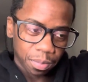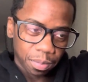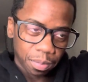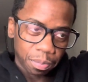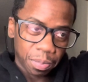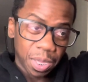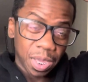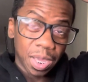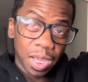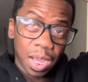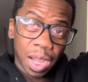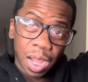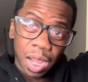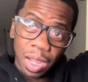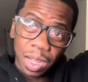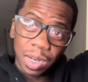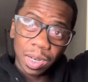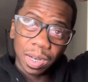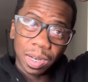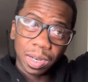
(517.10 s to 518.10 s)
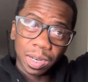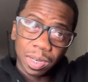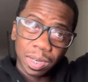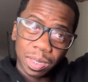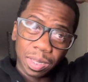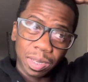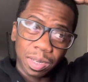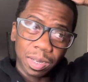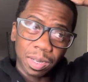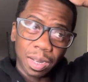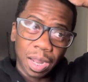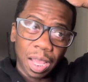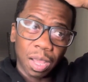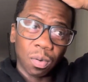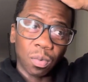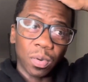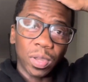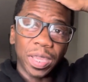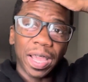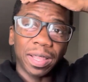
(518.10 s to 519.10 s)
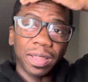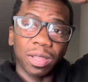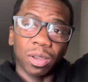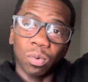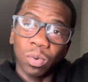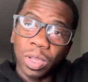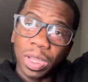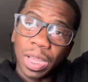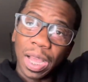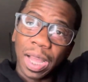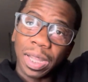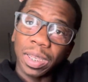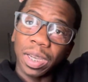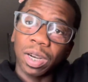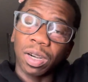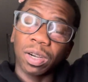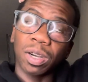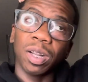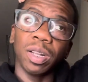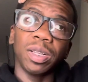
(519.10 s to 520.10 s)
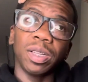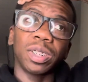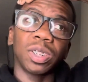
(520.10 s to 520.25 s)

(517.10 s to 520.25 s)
beyond, like, we got there early.